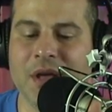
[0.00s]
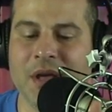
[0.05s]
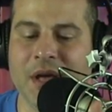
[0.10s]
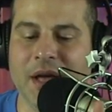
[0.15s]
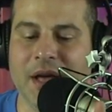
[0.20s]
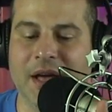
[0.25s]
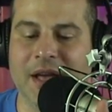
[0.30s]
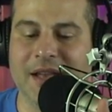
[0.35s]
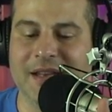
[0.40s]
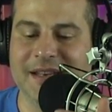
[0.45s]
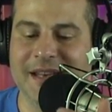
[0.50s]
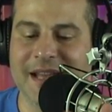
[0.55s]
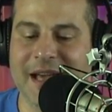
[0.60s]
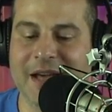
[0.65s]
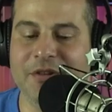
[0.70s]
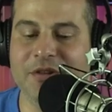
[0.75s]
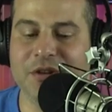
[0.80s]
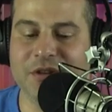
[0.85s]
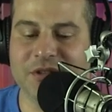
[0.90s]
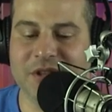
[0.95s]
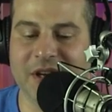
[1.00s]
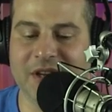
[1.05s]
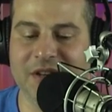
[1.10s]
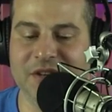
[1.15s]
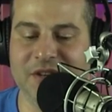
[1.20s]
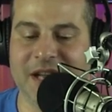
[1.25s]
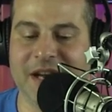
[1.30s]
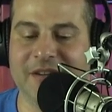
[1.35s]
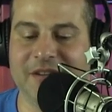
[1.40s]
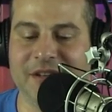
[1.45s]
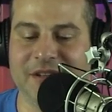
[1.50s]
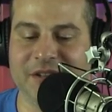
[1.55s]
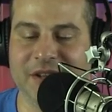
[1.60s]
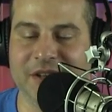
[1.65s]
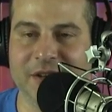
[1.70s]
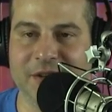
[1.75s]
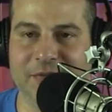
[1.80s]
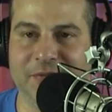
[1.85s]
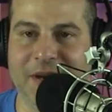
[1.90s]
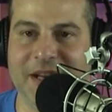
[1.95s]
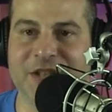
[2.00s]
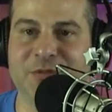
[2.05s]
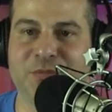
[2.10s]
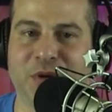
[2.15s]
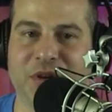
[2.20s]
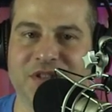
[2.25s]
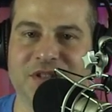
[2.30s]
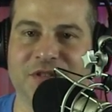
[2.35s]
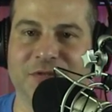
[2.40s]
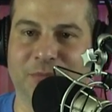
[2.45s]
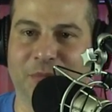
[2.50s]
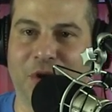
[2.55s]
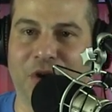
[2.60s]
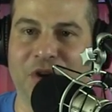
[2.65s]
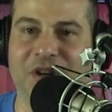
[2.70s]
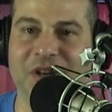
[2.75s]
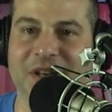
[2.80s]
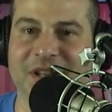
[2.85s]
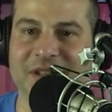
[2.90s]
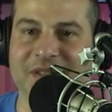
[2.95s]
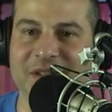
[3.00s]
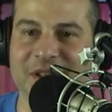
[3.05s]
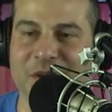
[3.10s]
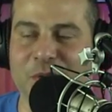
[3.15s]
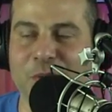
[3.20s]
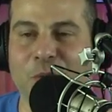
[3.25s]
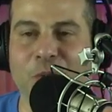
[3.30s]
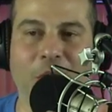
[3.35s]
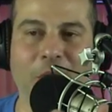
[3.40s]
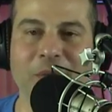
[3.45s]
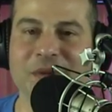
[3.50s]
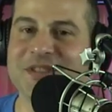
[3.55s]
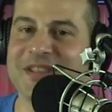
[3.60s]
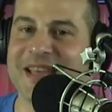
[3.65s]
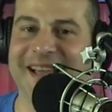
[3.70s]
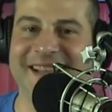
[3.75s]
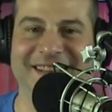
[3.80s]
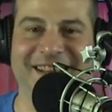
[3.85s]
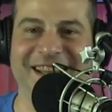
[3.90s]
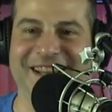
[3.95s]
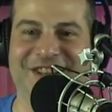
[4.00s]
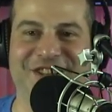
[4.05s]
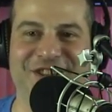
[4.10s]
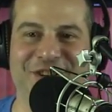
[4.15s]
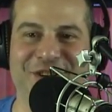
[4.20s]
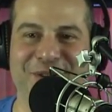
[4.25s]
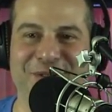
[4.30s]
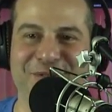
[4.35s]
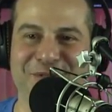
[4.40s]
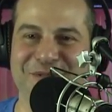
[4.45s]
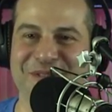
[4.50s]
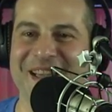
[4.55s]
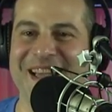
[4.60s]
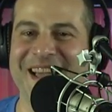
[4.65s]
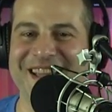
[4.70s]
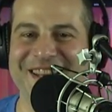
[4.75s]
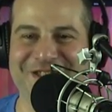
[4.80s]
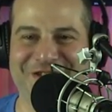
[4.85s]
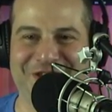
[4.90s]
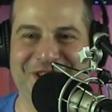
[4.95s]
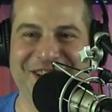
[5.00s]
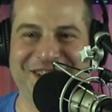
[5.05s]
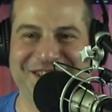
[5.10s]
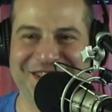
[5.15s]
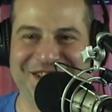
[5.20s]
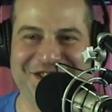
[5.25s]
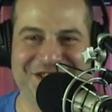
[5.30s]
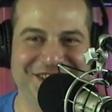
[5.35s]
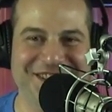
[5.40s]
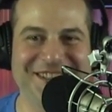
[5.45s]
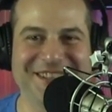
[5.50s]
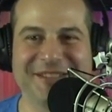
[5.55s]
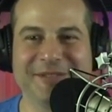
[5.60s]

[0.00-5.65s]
Uh, now you're t- you're carrying a title of Vice President of Marketing. Like, what was that like to go through that transition?